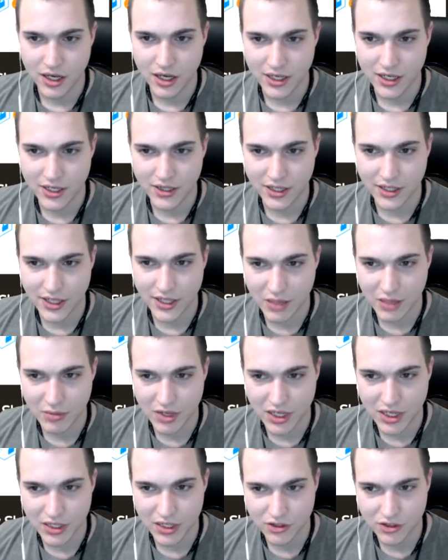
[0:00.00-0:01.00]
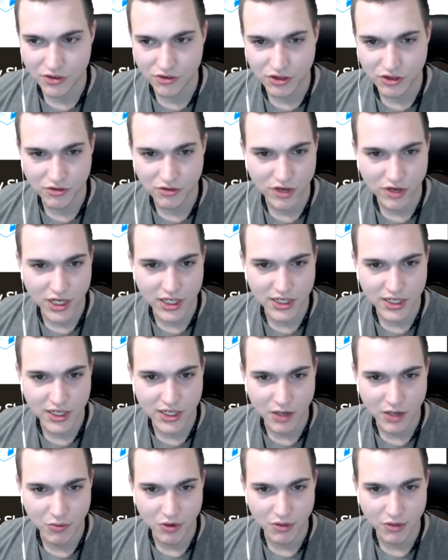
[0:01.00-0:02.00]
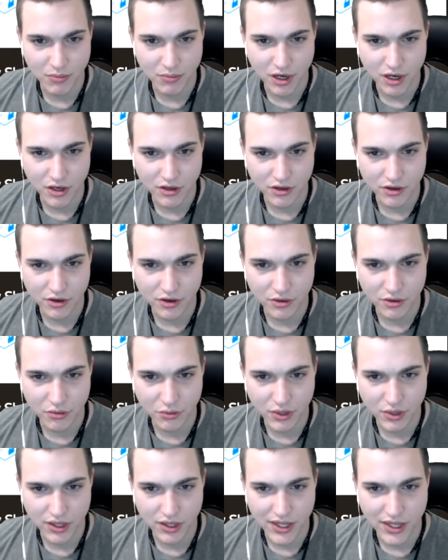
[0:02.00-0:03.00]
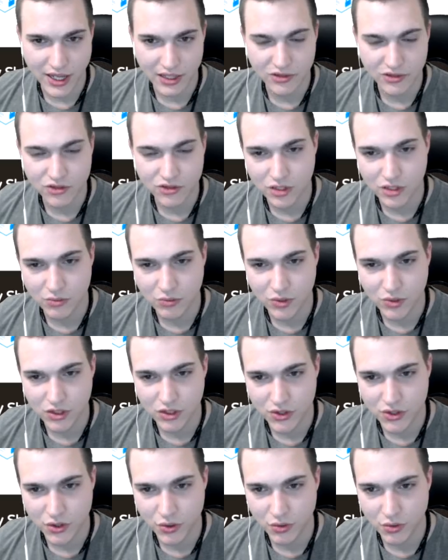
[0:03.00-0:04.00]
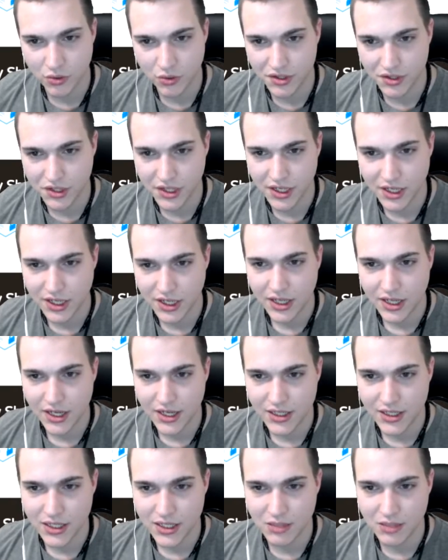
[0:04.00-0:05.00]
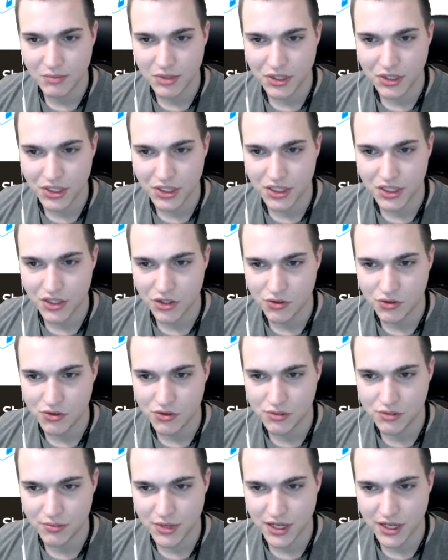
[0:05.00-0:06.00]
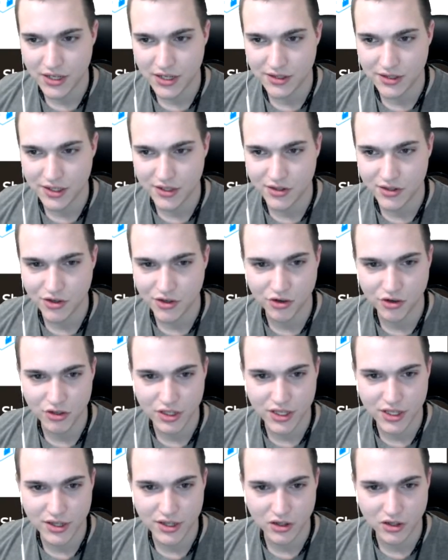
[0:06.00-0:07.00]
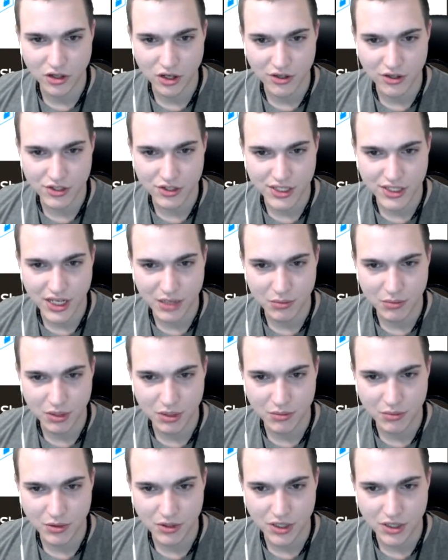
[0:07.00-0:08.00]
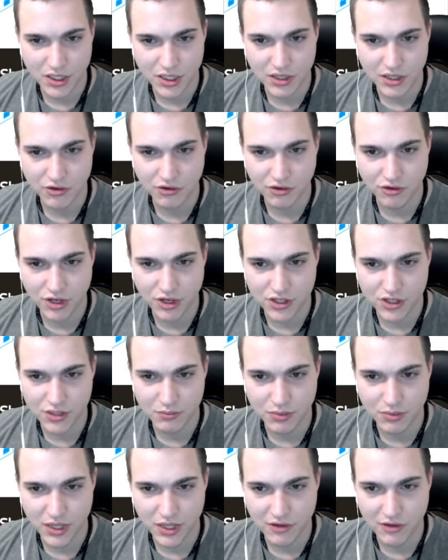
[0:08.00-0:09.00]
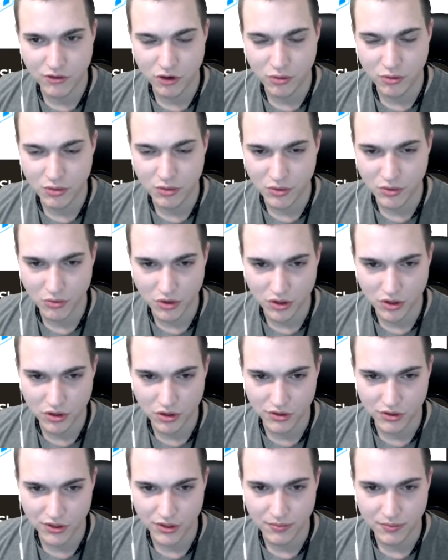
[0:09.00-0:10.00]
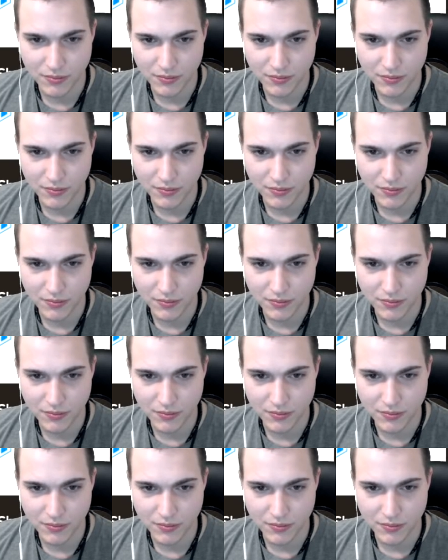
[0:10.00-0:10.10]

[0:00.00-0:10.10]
In the gaming industry, Raiden Network partnered with Engine, which holds 18 million user base and is currently the largest gaming community creation platform in the world.